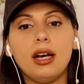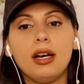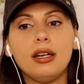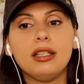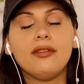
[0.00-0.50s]

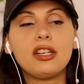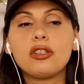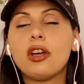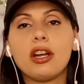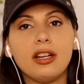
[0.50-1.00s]

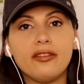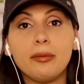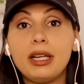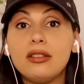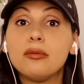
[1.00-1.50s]
eventually got enough
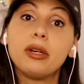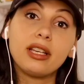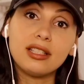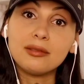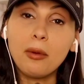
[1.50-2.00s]
money to bring
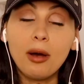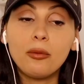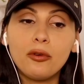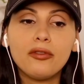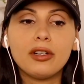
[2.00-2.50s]
his mom
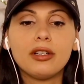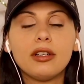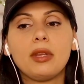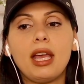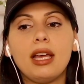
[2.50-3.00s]
over,
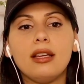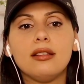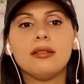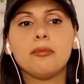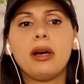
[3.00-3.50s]

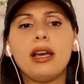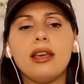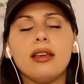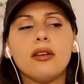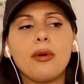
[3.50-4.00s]
and
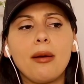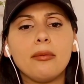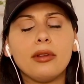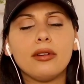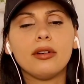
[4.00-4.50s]
my
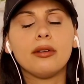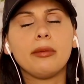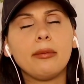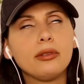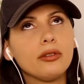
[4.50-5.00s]
grandmother,
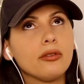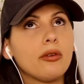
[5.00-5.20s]
my paternal